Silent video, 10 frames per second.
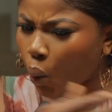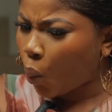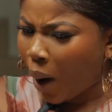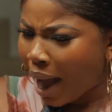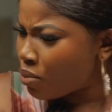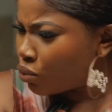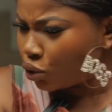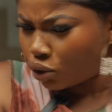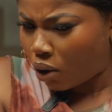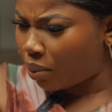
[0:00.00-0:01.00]
Why
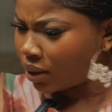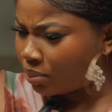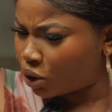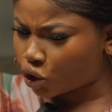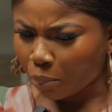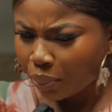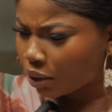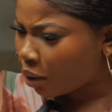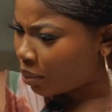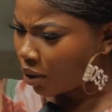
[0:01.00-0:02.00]
would your body be
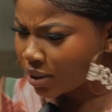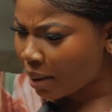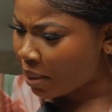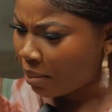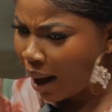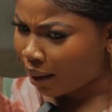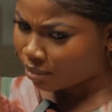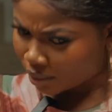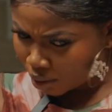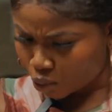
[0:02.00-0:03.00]
jumping up because I'm a
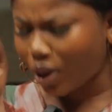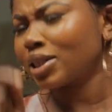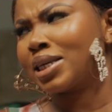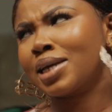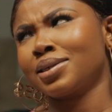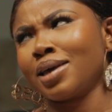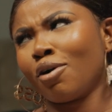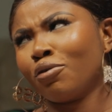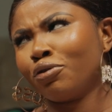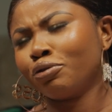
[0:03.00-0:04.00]
man? Look at
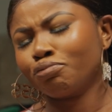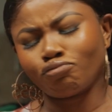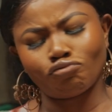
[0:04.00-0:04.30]
yourself.